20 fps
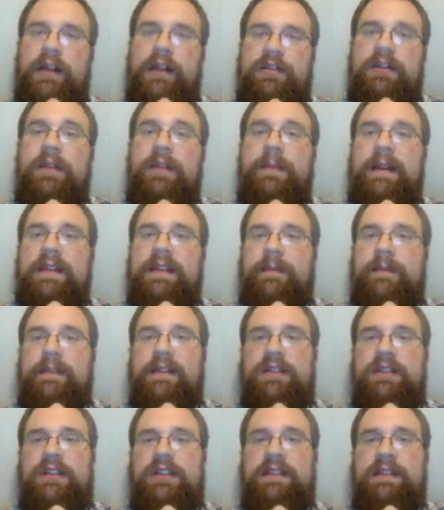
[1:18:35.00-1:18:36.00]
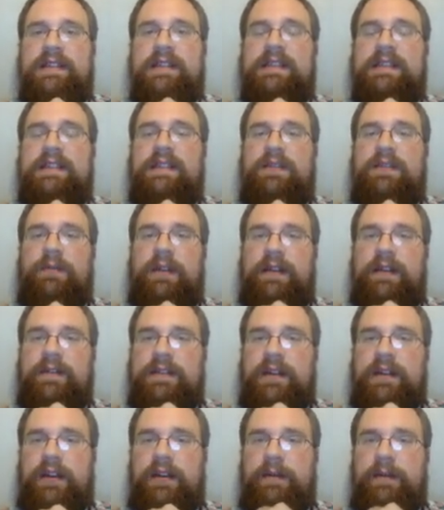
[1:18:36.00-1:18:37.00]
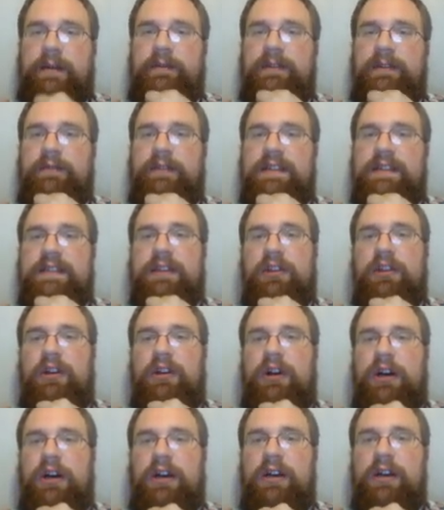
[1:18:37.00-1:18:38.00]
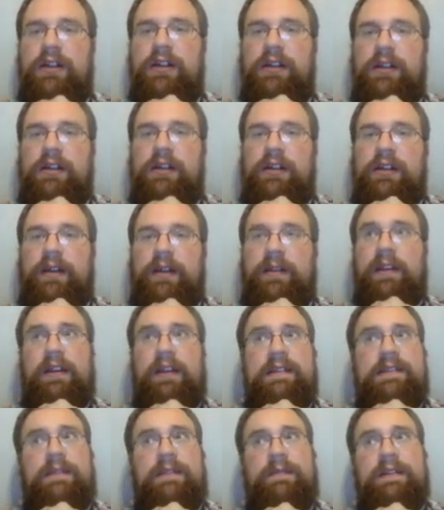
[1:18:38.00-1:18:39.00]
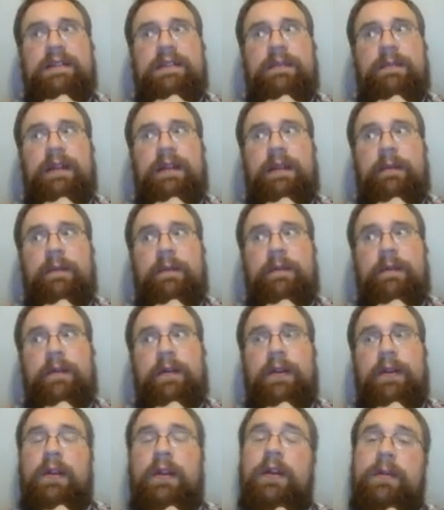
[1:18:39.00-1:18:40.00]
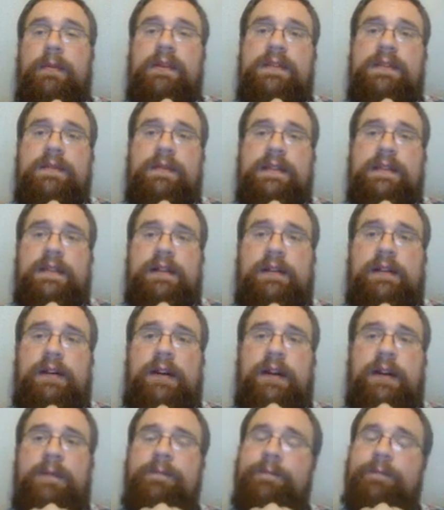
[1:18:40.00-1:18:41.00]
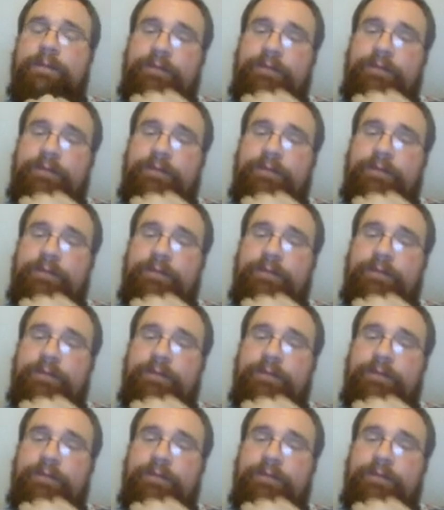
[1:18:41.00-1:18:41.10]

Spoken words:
Drive-by demolitions. This is the one I was talking about with the rusted claw. I think I said rusted blade before, but it's the rusted claw.